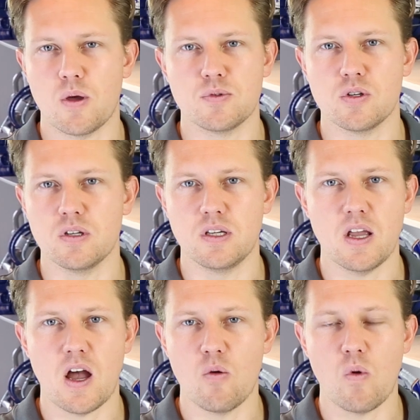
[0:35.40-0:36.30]
perhaps you're a
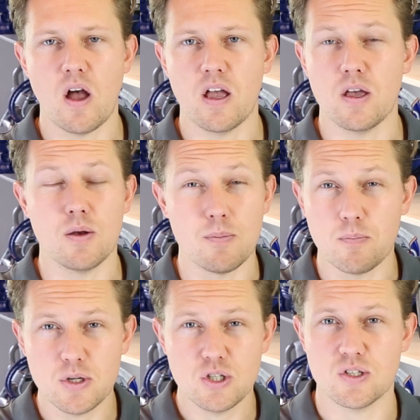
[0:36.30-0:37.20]
DIY, an
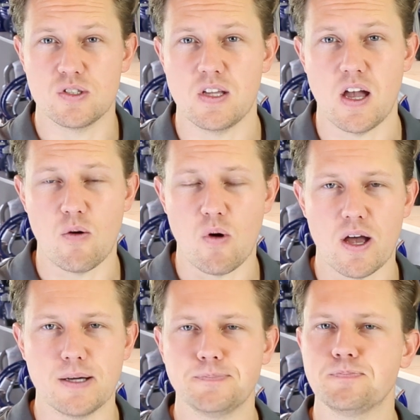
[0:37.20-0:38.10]
ambitious
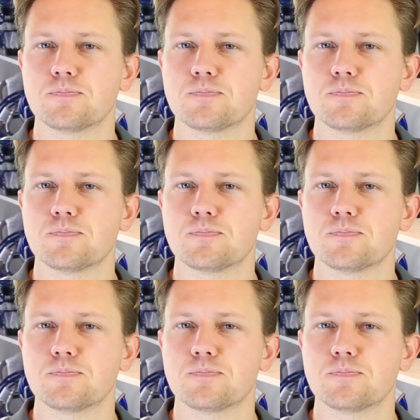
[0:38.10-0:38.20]
DIYer.